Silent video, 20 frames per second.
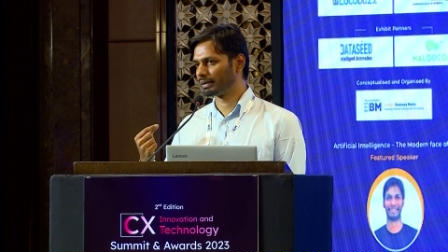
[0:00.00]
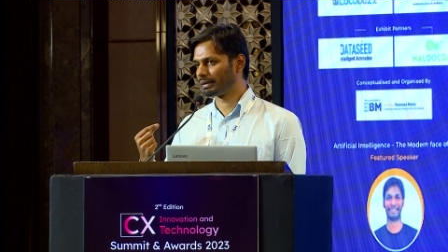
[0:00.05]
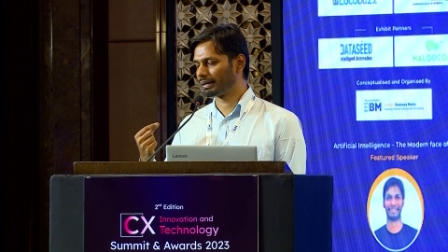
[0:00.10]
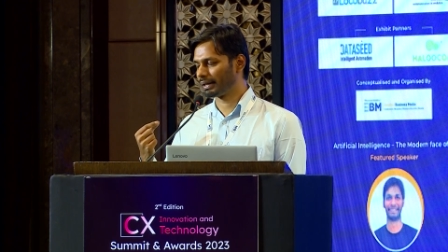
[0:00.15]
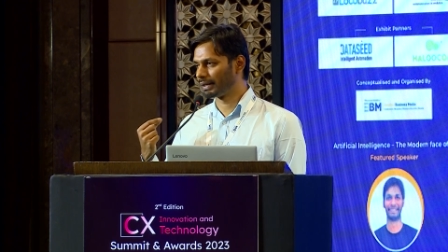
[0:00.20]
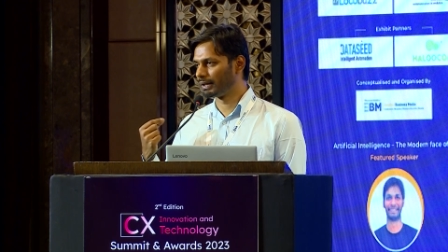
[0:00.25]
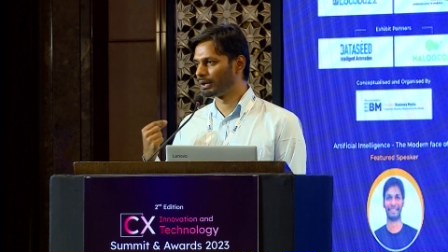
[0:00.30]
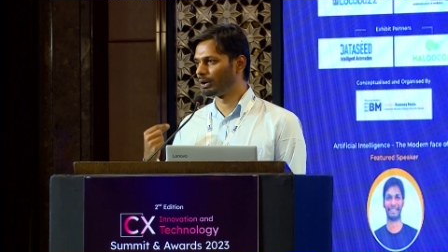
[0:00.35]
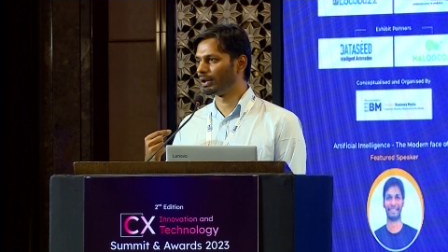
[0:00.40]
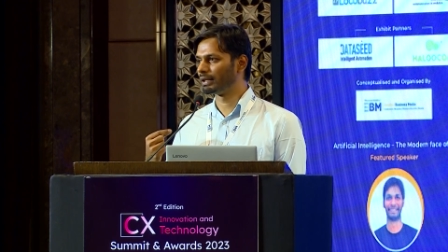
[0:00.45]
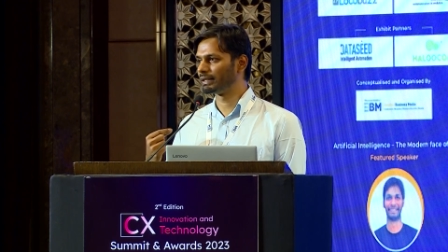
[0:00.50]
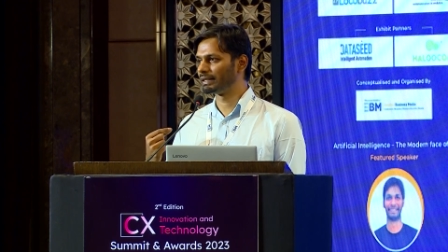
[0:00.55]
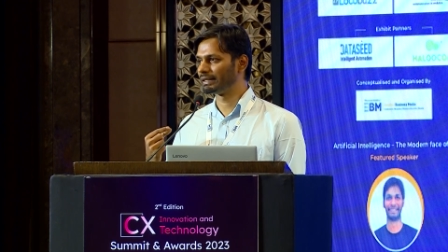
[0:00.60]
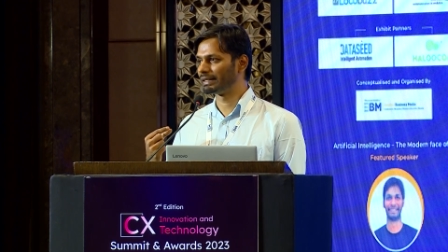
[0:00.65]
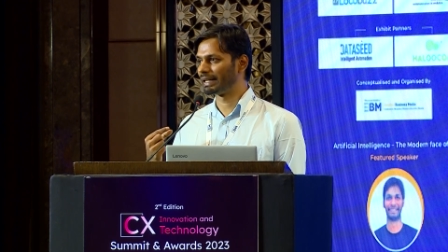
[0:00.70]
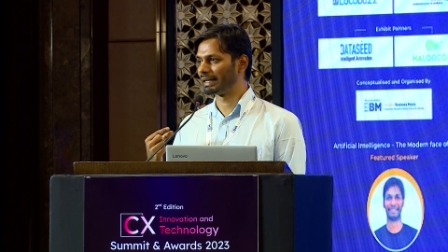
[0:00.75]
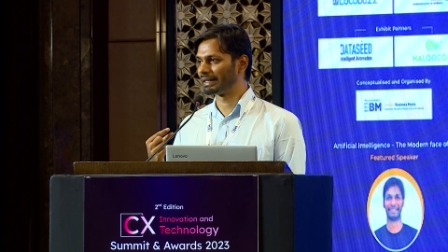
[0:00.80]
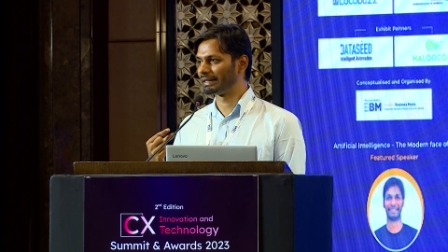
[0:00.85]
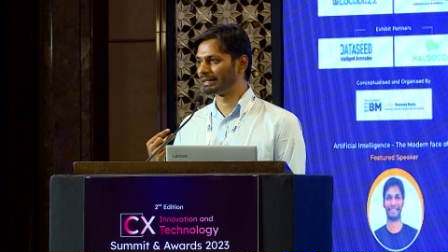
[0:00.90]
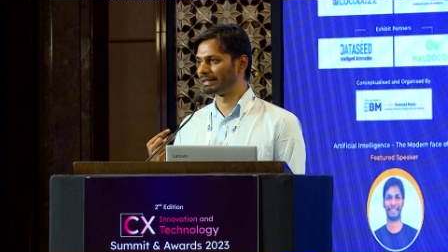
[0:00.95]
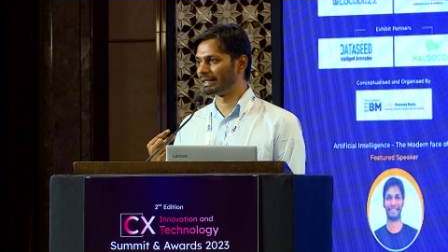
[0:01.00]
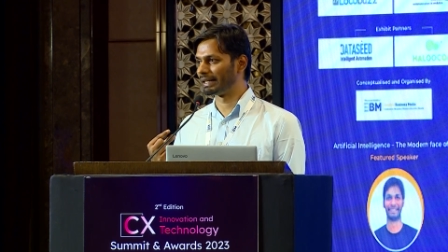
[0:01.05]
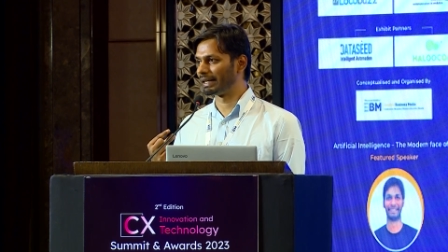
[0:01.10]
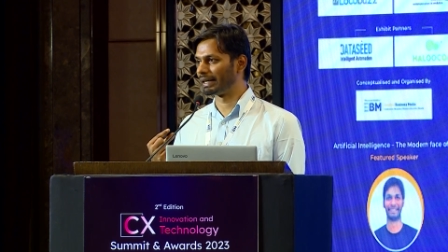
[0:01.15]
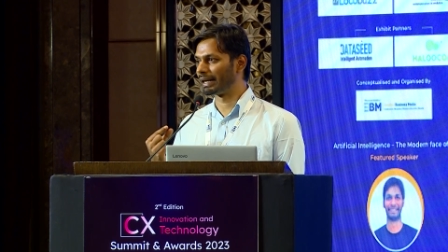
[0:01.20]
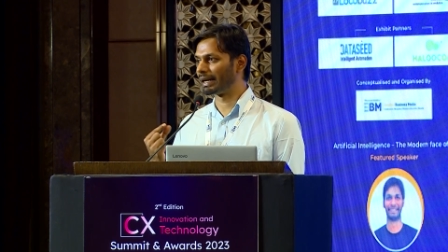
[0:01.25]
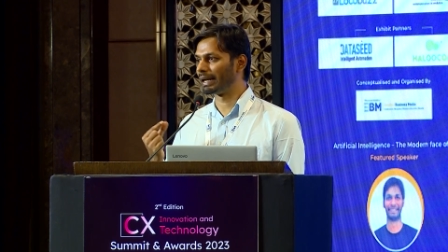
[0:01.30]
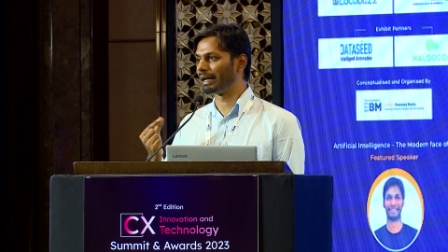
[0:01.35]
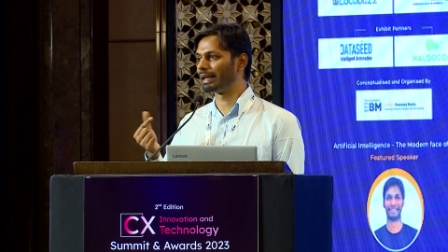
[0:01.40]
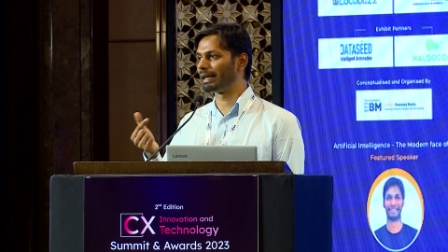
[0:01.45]
technology that is
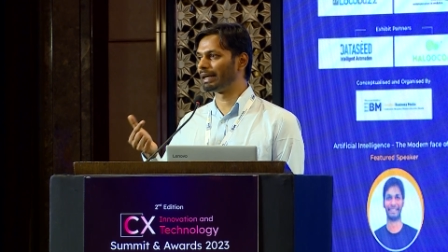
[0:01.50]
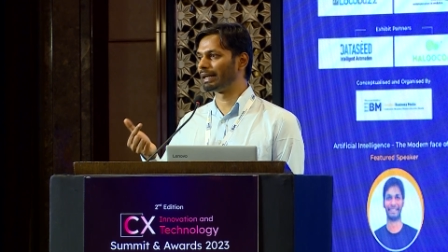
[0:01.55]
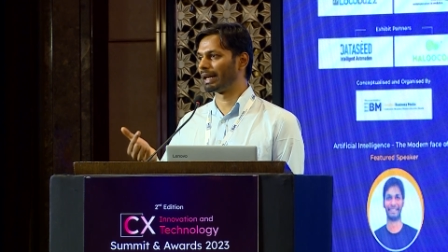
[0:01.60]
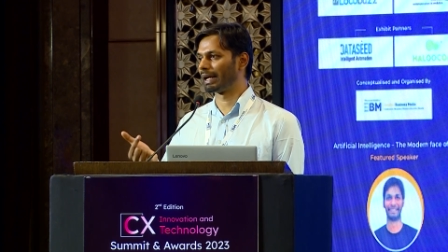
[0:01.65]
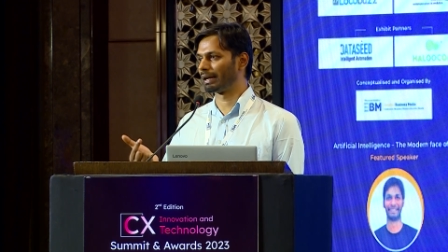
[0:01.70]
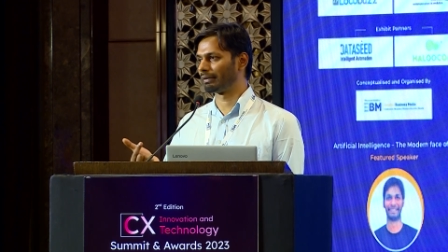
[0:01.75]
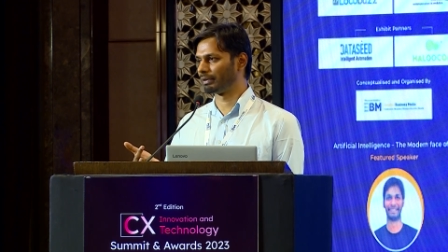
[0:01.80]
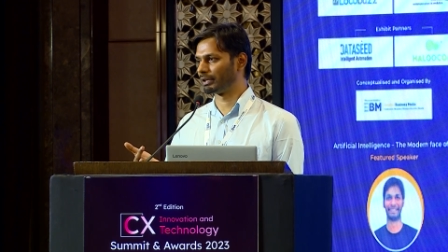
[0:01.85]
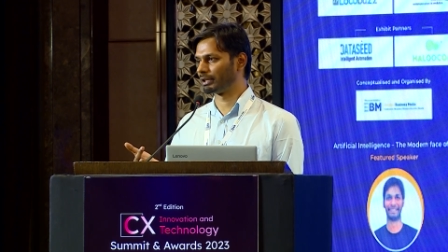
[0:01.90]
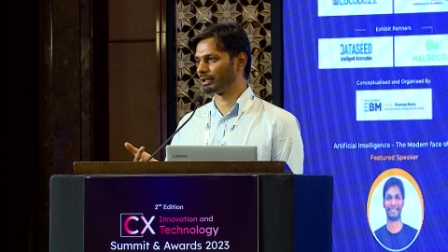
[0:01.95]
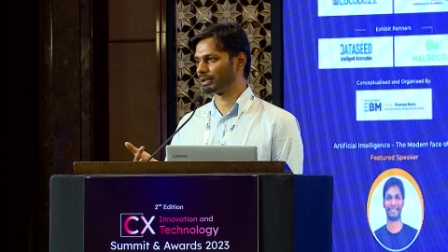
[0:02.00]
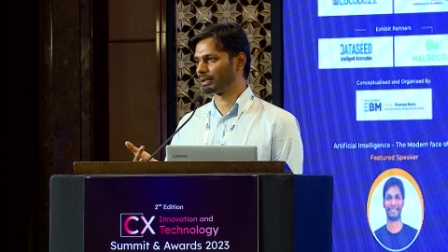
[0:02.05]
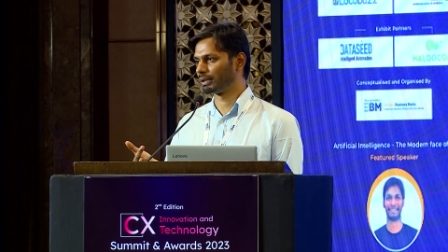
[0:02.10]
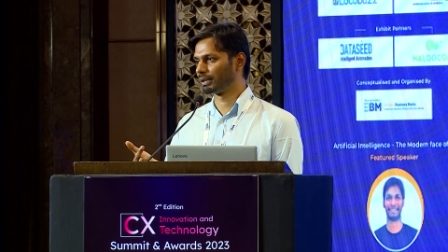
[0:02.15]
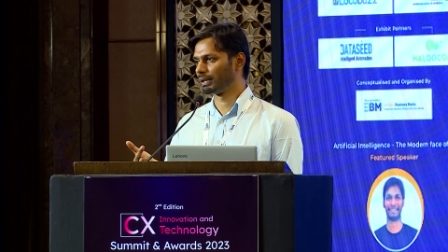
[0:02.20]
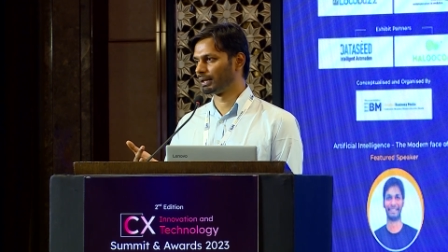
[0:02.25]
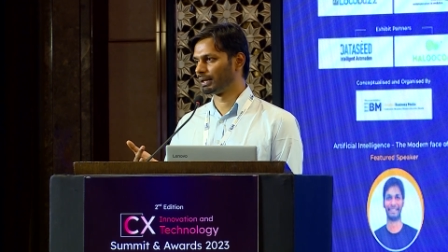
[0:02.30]
generating language